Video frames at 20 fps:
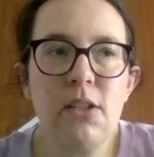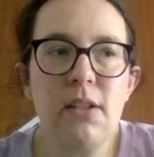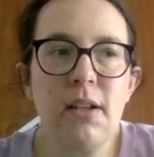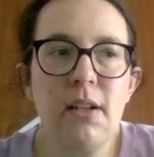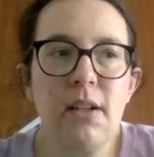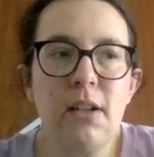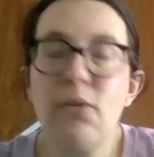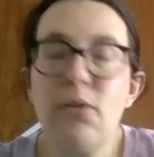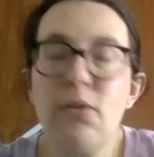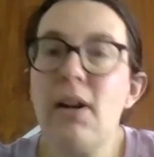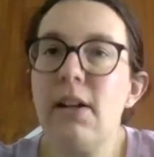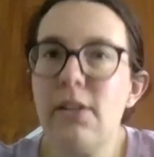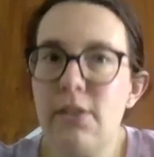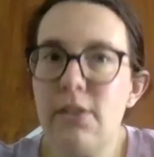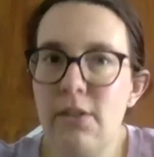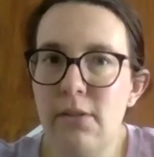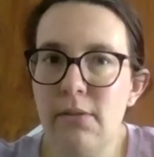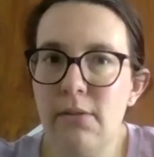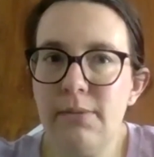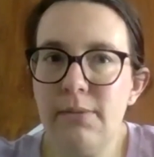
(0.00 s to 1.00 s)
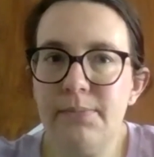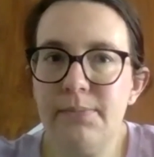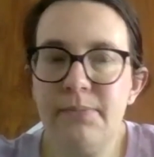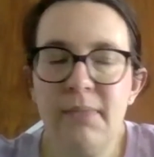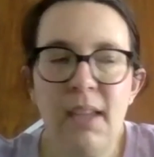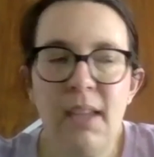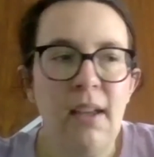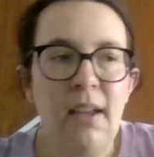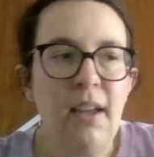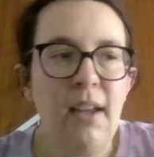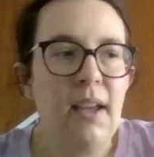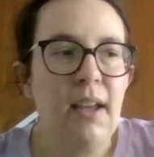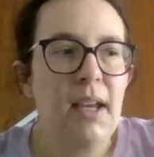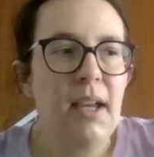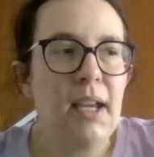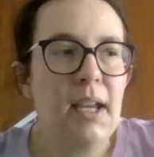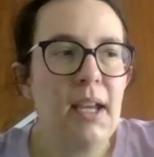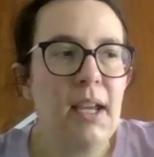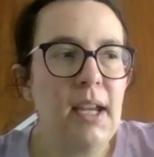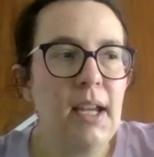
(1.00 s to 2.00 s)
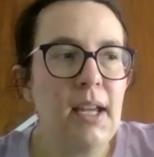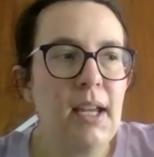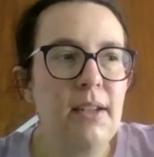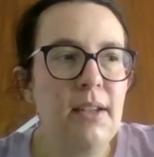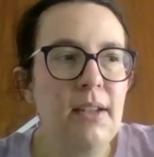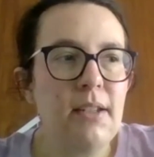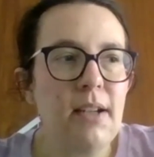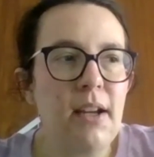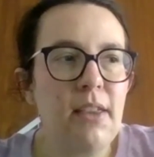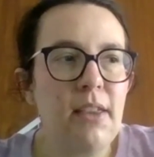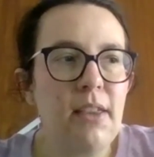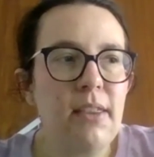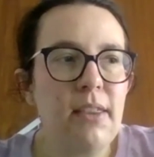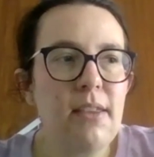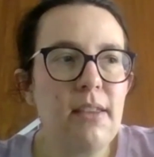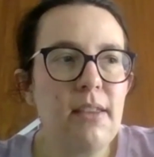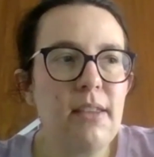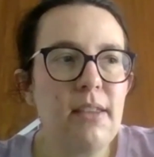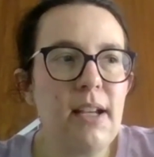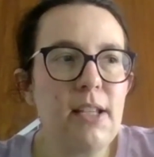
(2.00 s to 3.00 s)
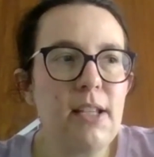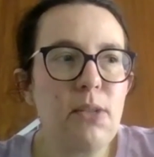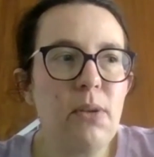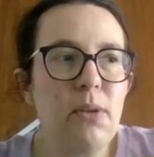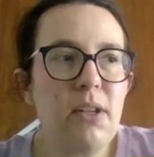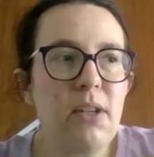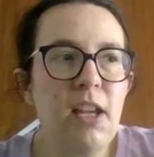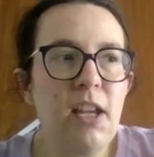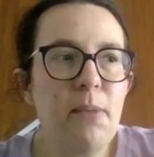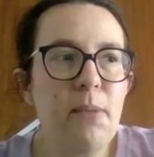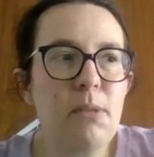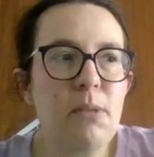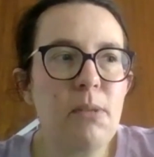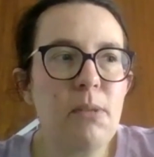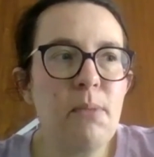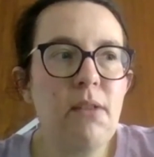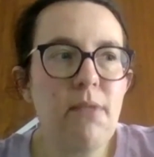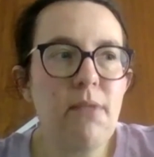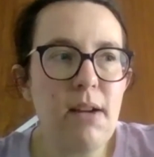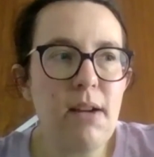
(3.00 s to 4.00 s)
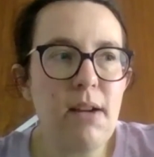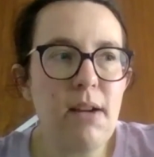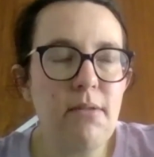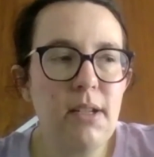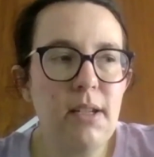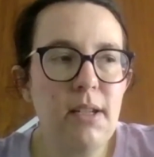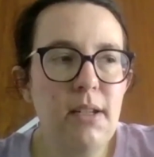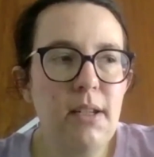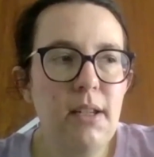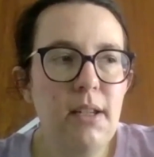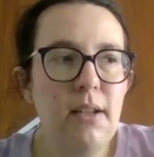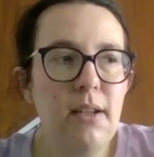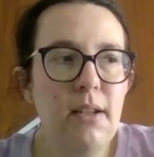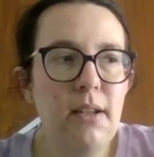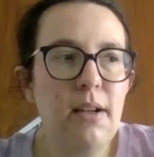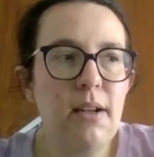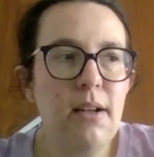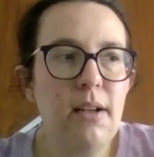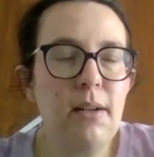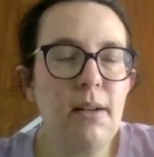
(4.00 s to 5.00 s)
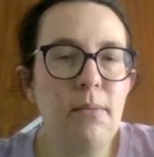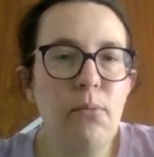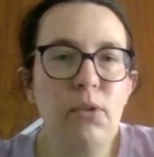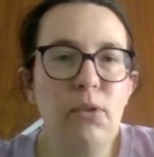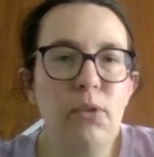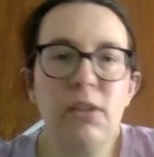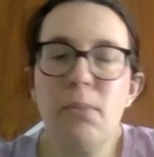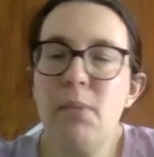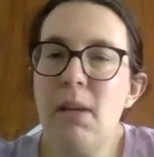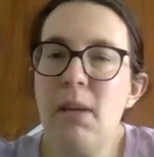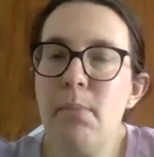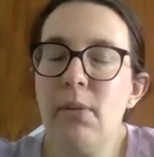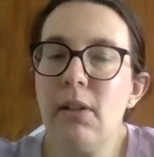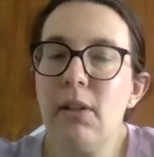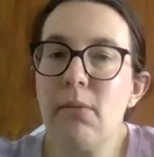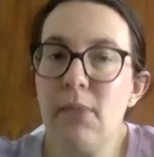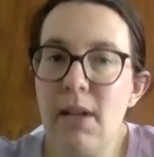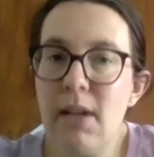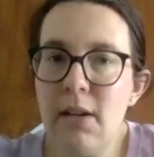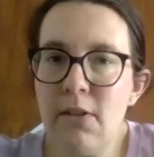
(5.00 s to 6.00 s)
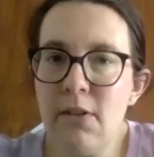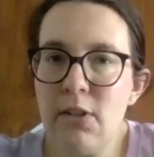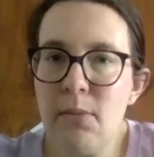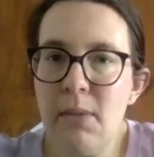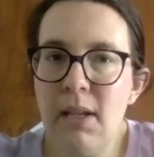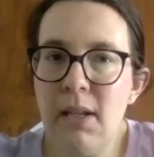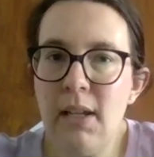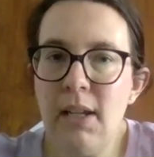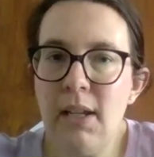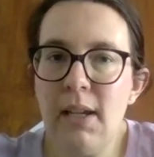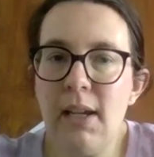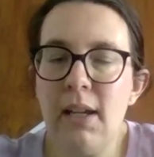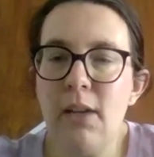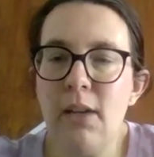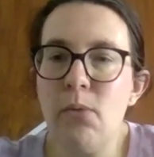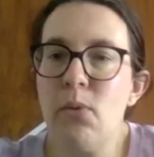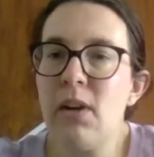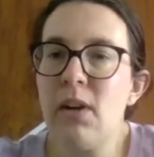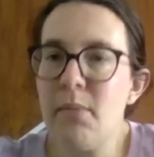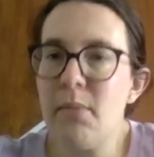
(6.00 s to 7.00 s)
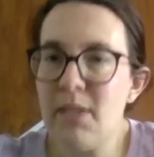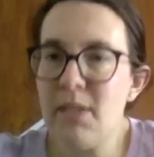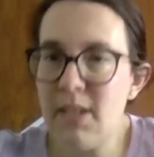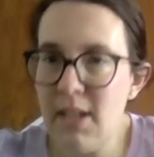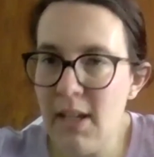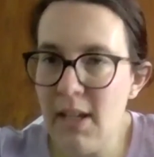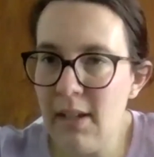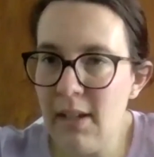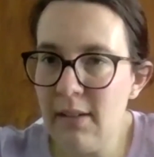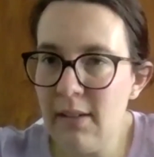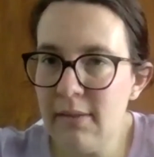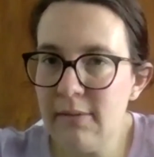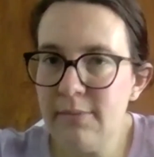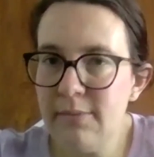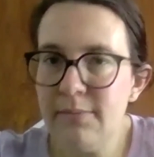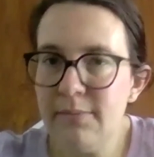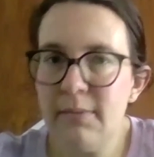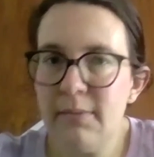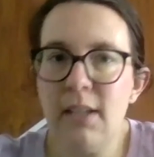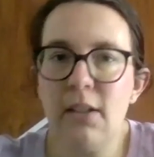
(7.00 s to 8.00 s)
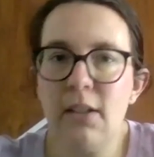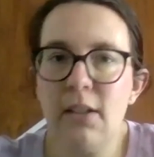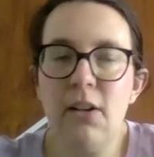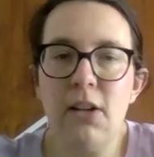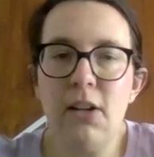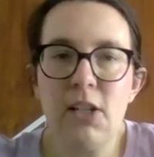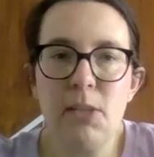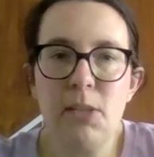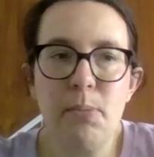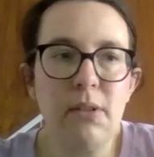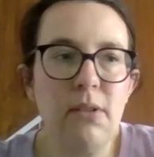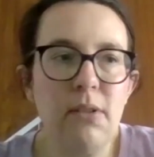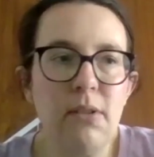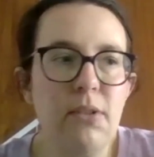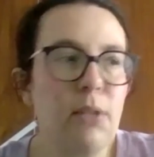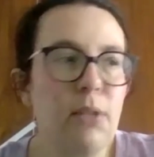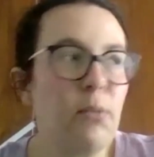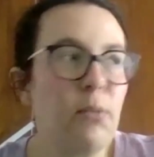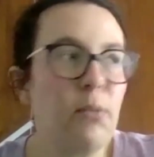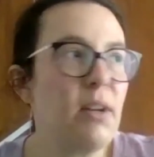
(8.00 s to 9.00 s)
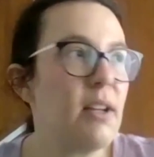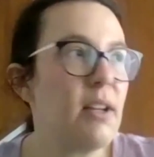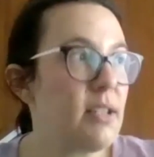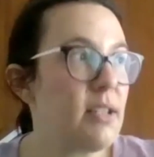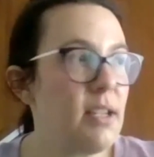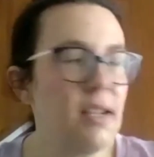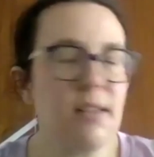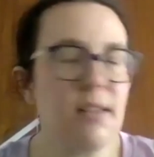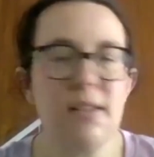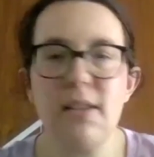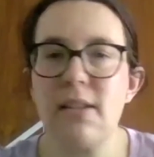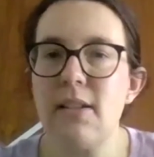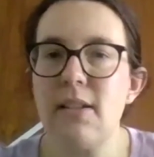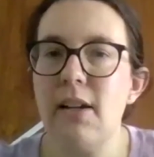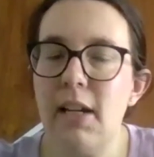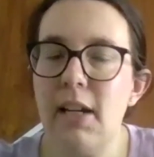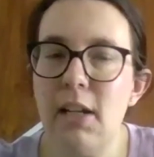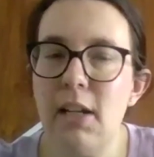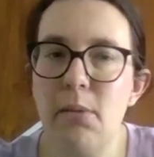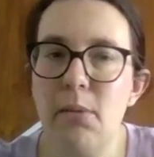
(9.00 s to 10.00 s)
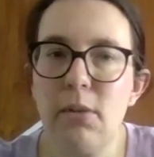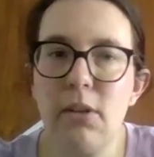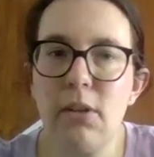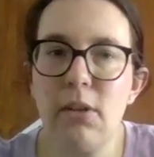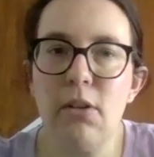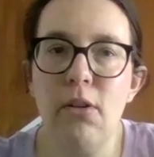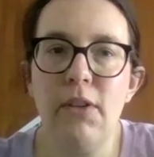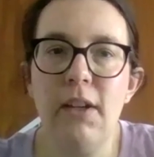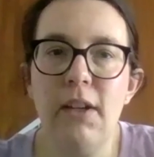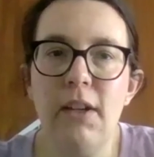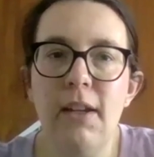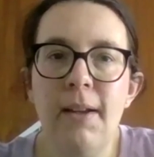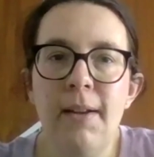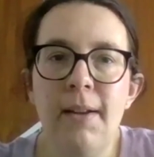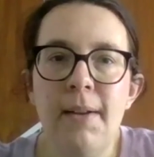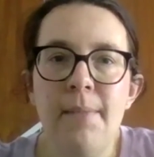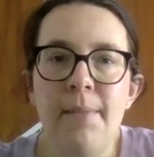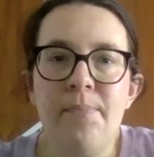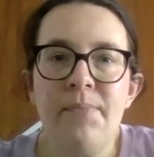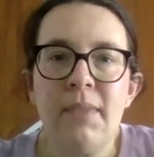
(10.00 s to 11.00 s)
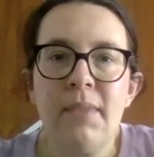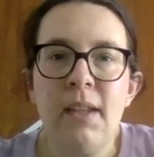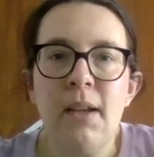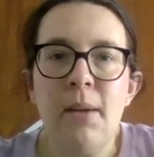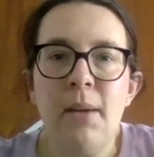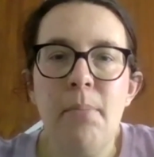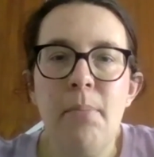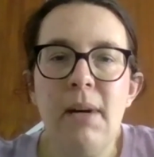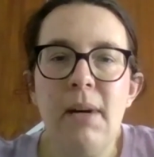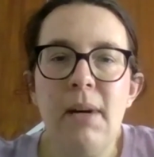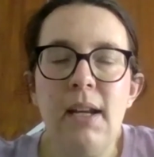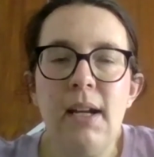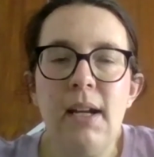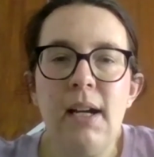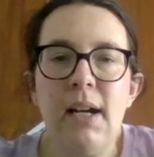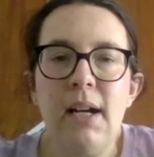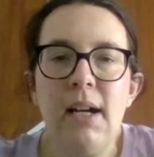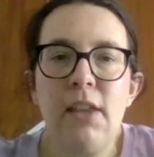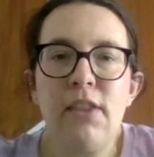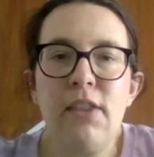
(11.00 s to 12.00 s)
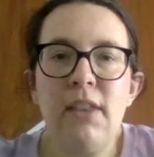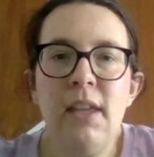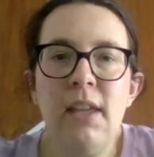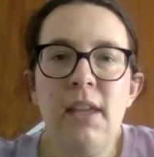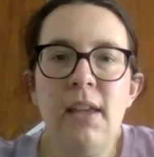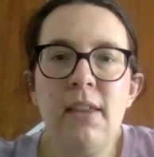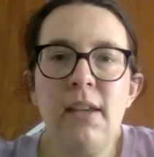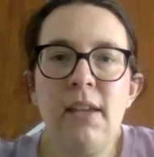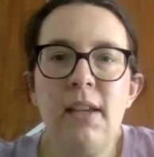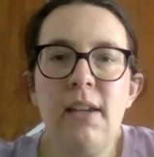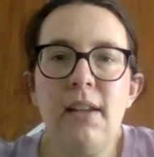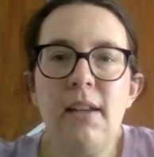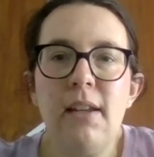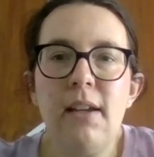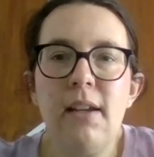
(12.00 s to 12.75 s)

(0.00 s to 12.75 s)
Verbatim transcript: uh, gratitude, and I think that that's what keeps me grounded um, with the people around me and what I'm seeing in the hospitals and what I see in society with COVID. But I think that